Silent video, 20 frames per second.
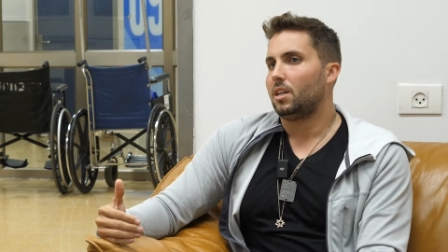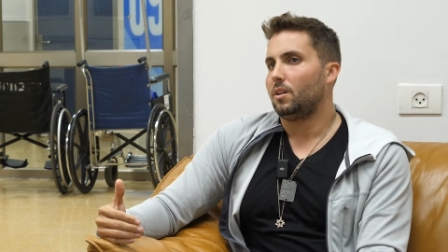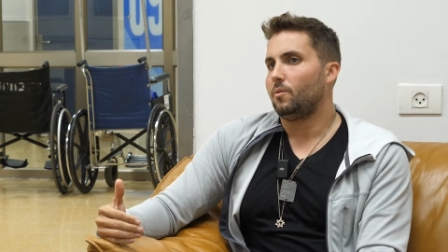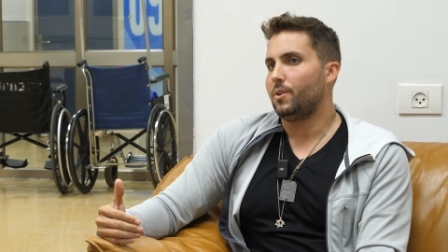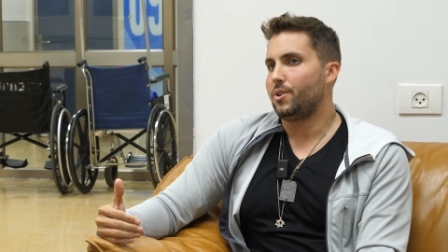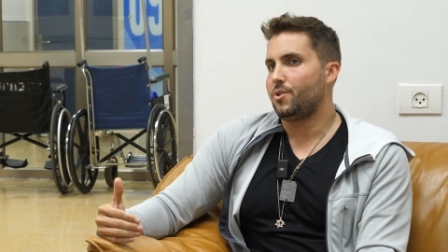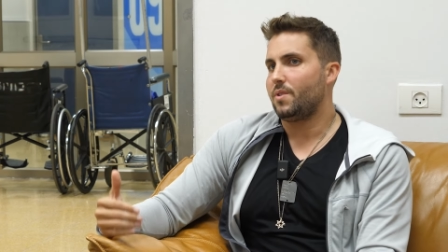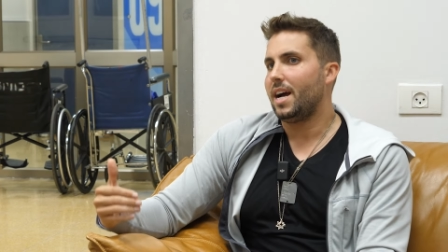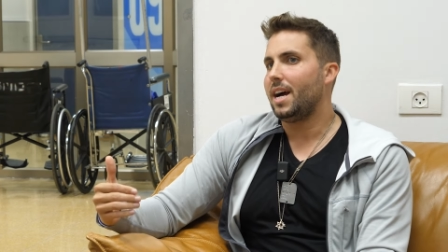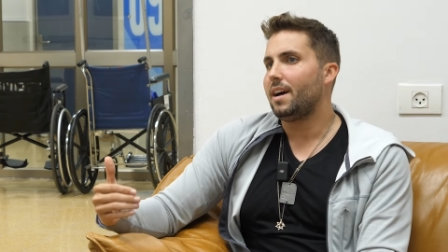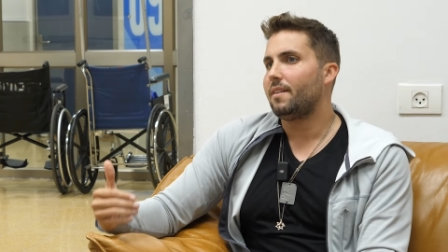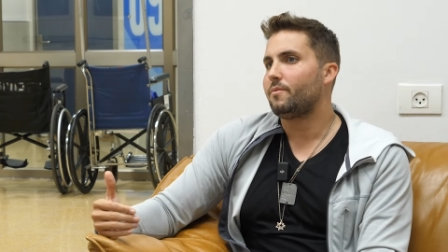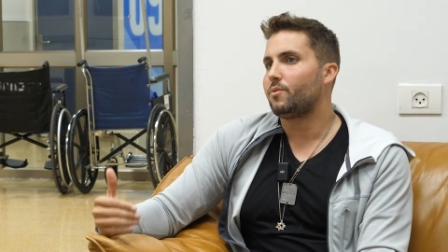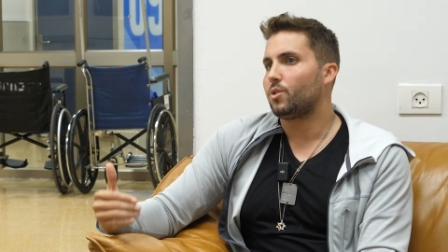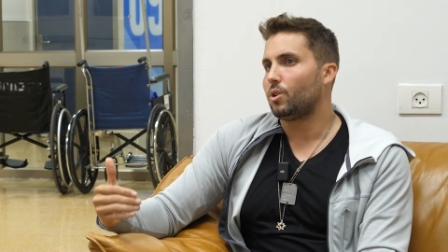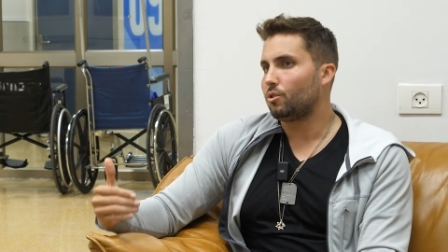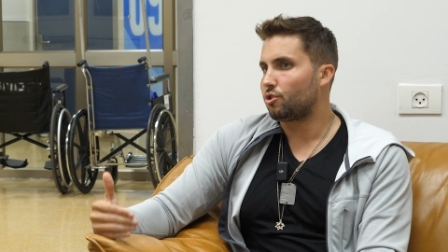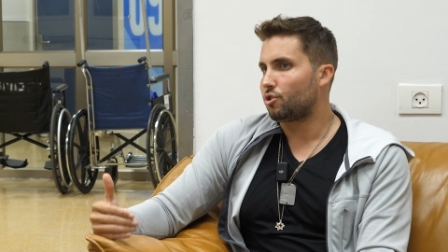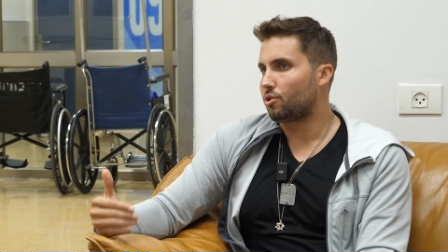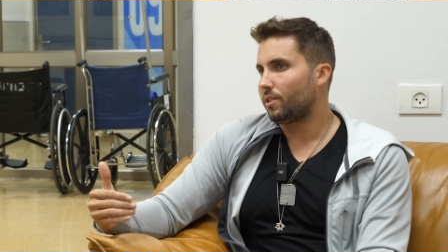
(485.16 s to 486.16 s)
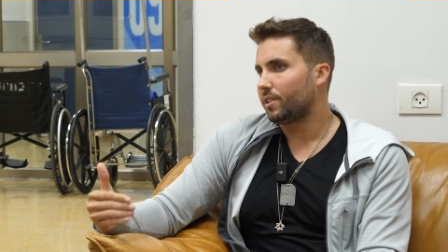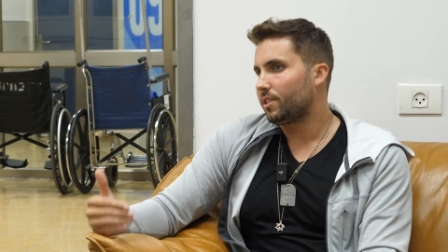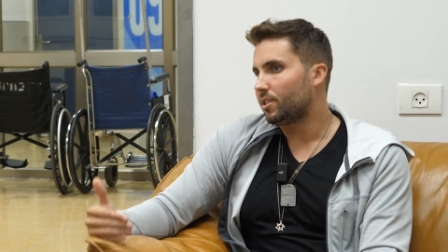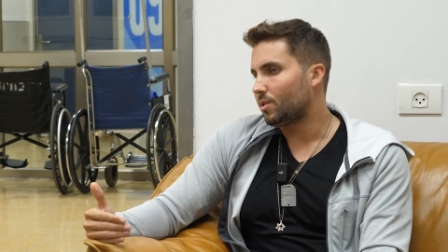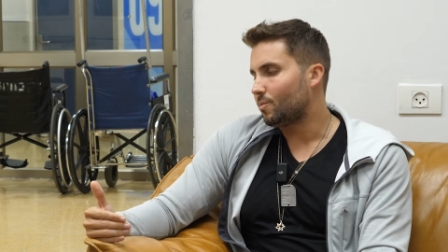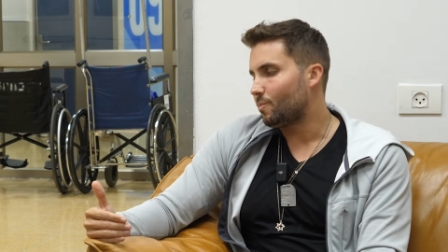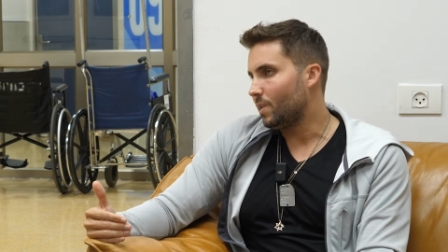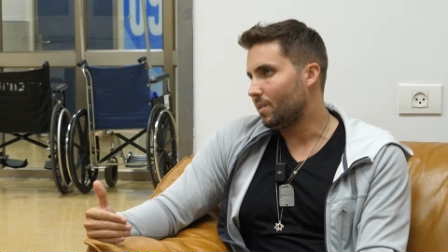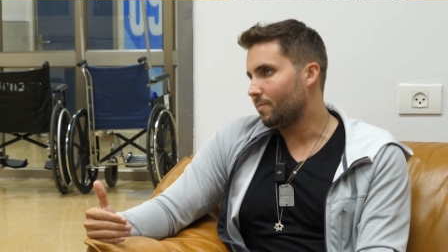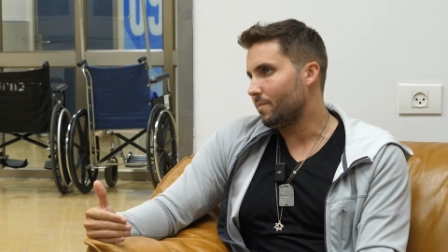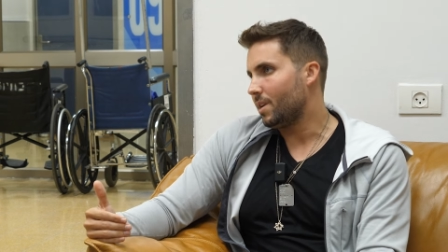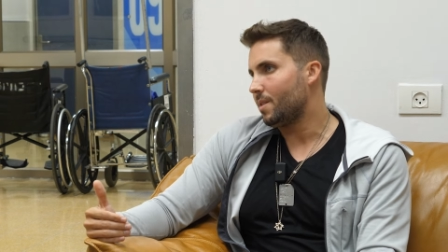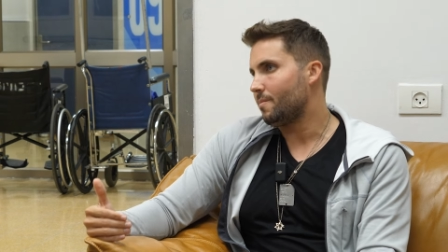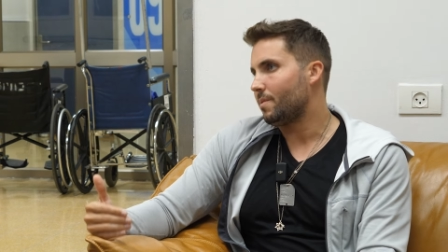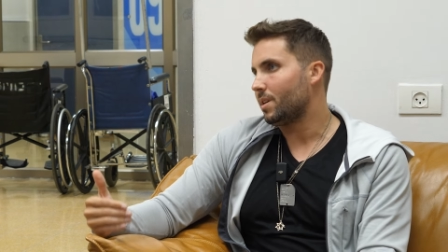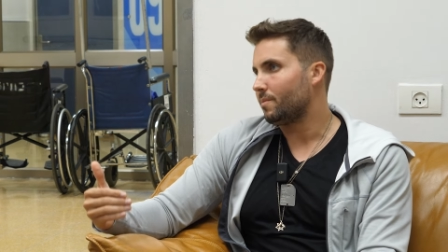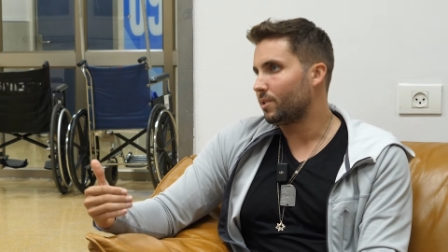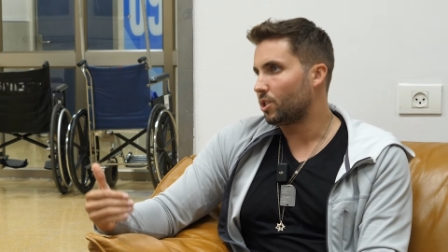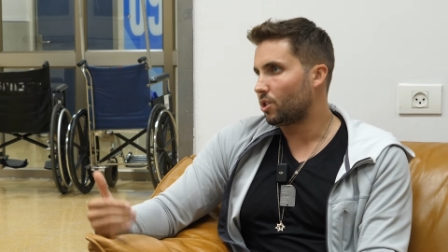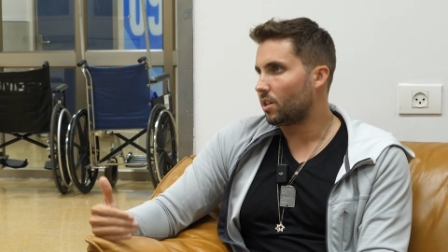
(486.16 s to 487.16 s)
When you have those choices being made
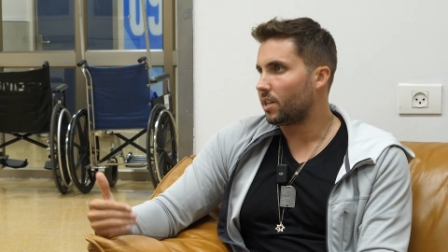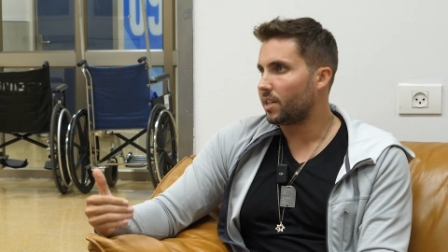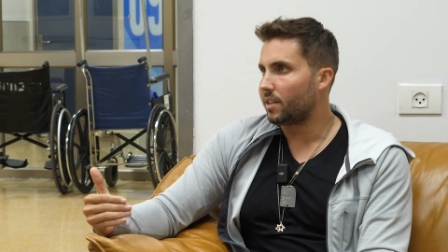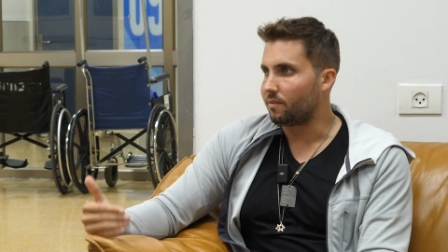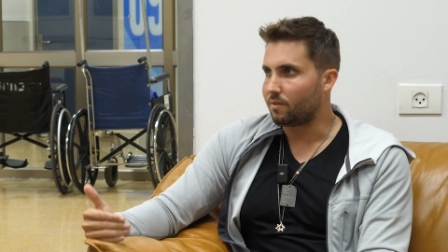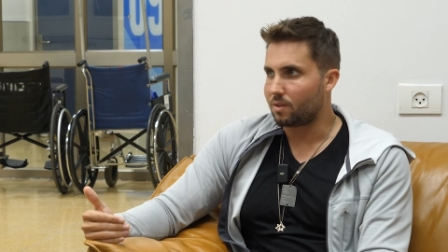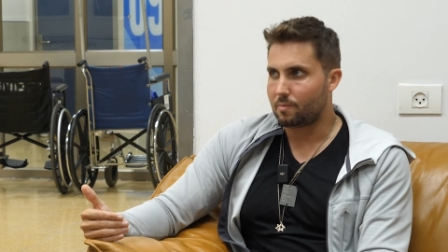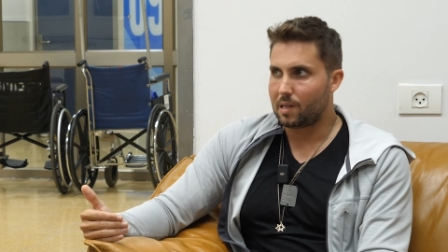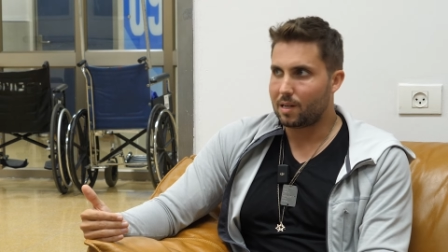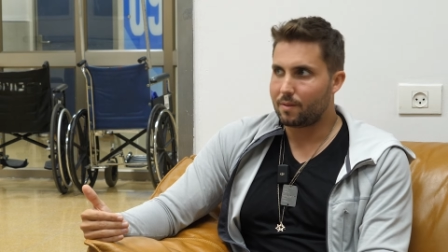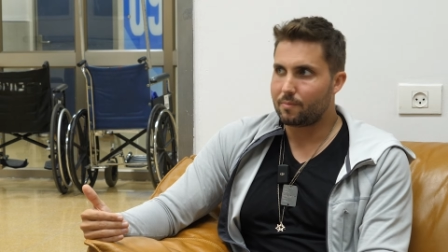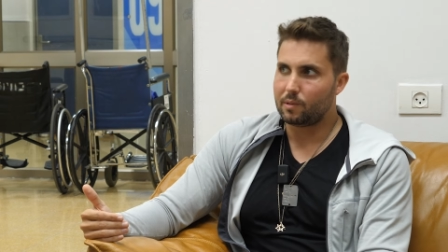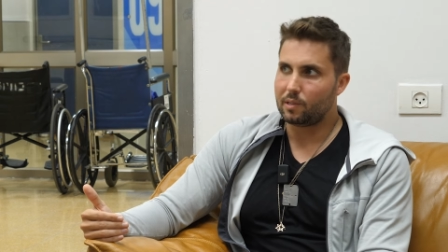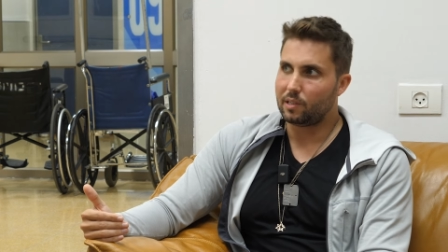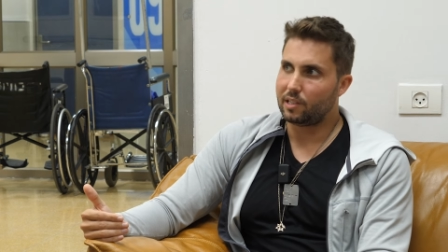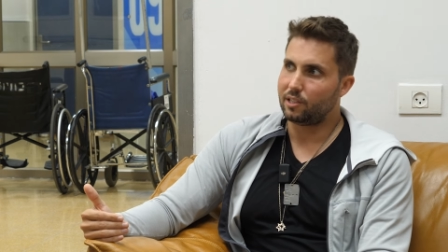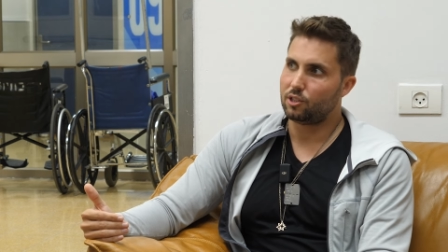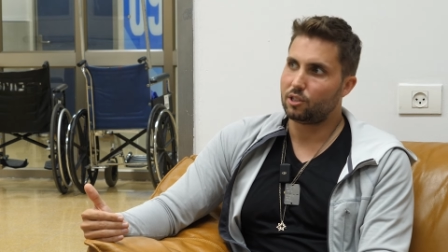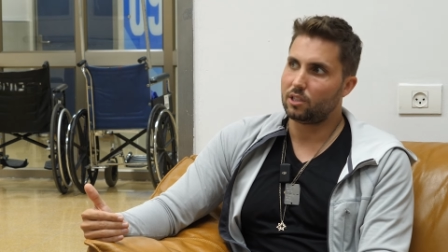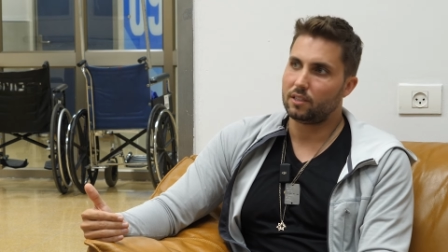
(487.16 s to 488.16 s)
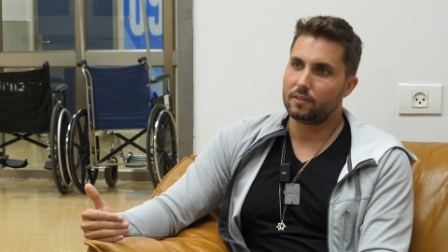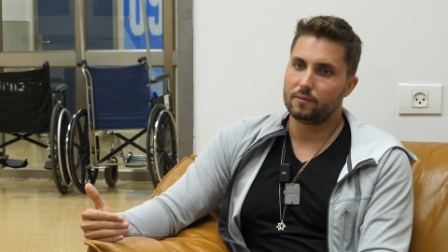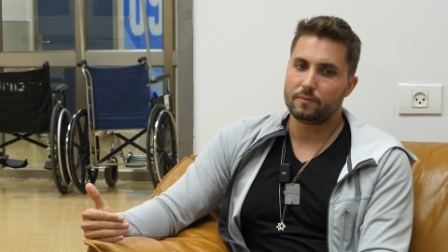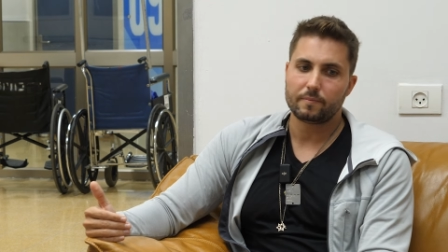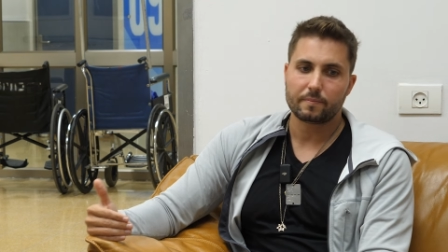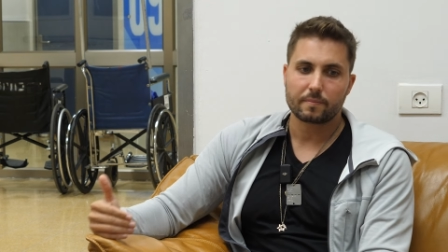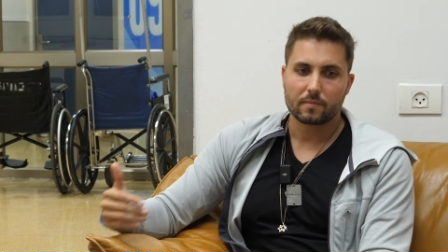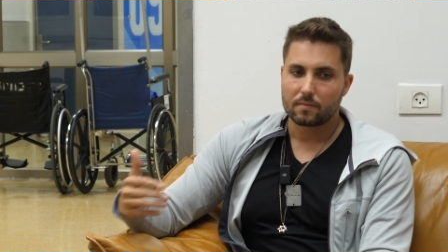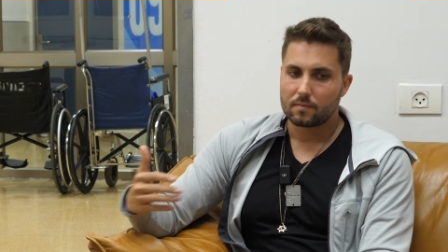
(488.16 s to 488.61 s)
by the majority of the population,